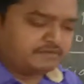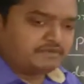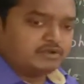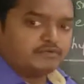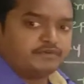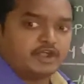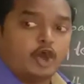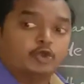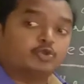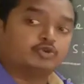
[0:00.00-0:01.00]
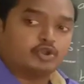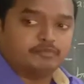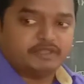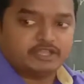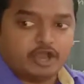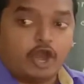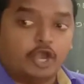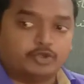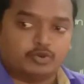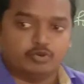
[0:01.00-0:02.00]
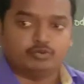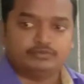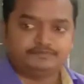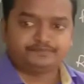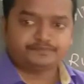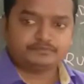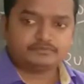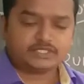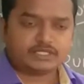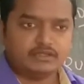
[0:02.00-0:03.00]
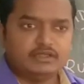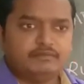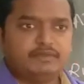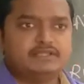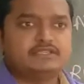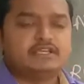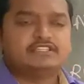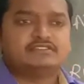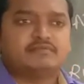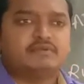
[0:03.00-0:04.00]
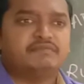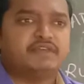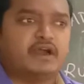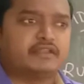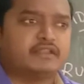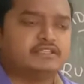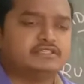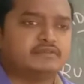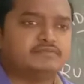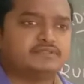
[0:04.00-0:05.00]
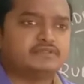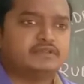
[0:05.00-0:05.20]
we go for autotrophic. Auto. When some of the organisms